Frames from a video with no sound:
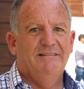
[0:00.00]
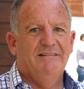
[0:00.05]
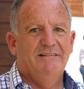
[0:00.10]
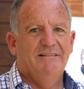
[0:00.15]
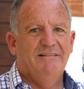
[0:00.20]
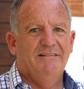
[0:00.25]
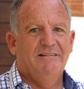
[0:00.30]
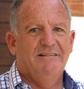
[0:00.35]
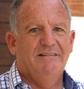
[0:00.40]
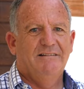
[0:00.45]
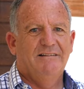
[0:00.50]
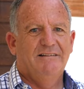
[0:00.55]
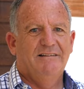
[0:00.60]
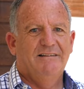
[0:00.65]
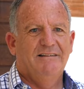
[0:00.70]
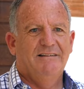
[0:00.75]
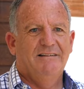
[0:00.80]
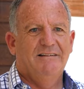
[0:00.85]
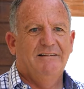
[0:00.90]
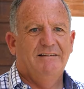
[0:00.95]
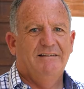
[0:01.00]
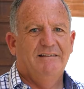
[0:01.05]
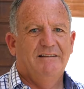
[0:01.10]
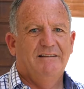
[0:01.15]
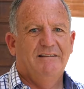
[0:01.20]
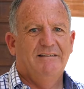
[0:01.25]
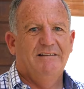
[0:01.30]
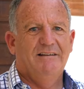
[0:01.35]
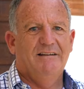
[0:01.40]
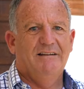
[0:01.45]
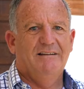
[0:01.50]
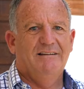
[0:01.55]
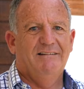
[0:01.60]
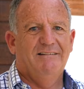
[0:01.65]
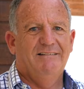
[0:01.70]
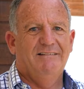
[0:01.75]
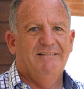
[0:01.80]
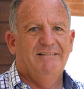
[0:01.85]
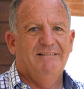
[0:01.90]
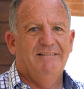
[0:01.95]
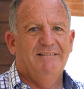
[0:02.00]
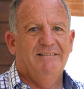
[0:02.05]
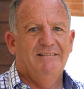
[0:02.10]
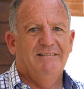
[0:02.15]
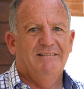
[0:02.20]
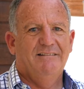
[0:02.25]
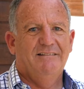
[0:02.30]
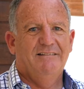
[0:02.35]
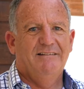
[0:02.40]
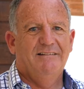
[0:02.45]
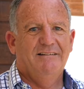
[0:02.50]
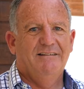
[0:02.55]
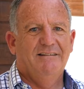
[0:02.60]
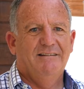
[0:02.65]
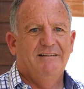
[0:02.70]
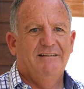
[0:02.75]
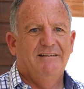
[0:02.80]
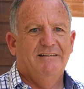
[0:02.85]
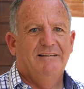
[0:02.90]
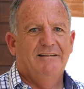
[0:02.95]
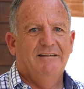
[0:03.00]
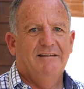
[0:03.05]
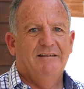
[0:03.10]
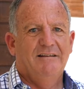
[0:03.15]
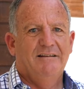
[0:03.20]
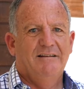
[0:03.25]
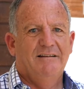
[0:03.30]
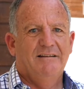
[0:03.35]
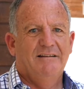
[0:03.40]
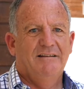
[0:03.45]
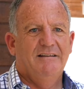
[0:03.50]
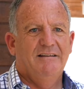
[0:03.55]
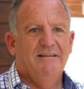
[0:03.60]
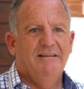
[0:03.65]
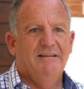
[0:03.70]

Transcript: No words are spoken by the person on screen.